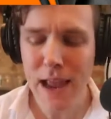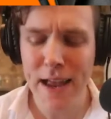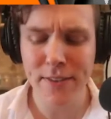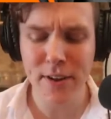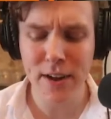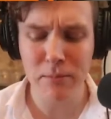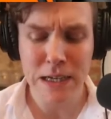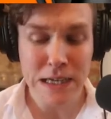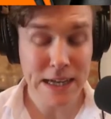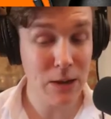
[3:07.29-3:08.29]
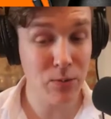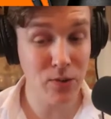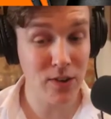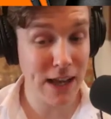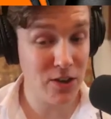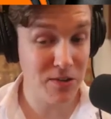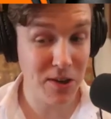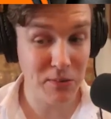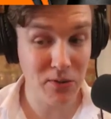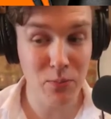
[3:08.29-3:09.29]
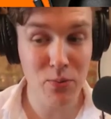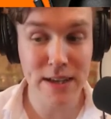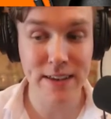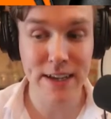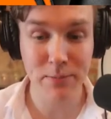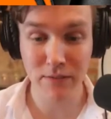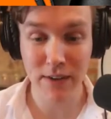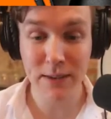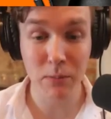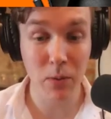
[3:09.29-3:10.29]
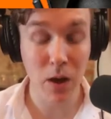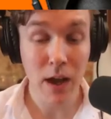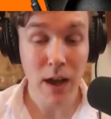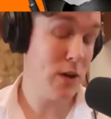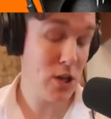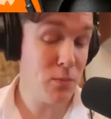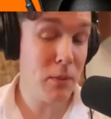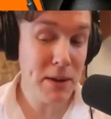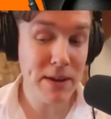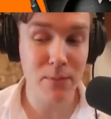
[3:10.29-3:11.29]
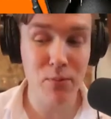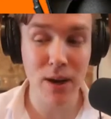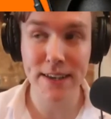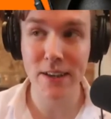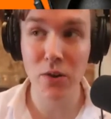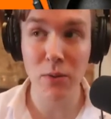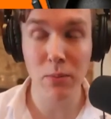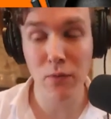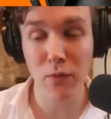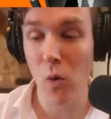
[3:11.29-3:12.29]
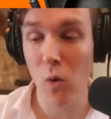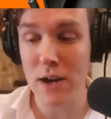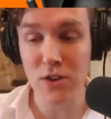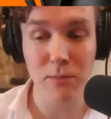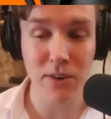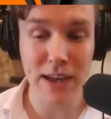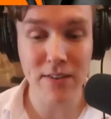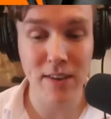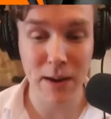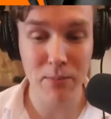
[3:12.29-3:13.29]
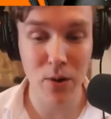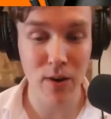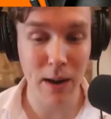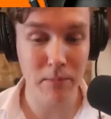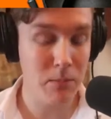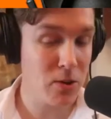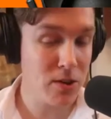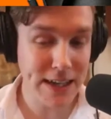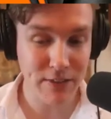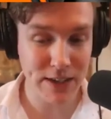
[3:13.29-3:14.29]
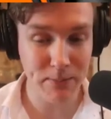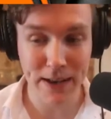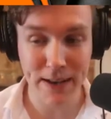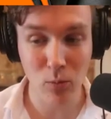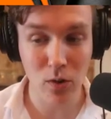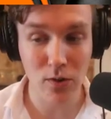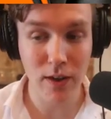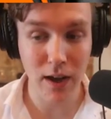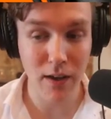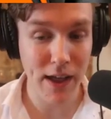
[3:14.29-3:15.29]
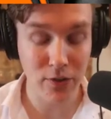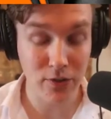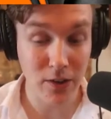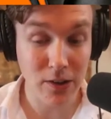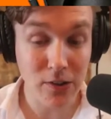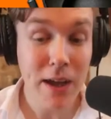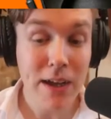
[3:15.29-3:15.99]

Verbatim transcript: And it was, as you know, it's a pretty sizable investment, but you might be surprised to know that before I jumped into that program, the most I'd ever spent was $1,000.